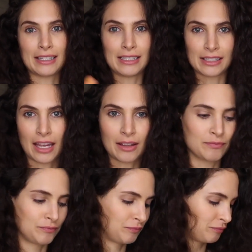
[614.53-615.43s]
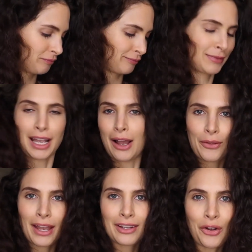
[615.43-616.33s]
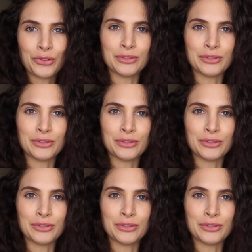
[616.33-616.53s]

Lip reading: Let's see how that goes.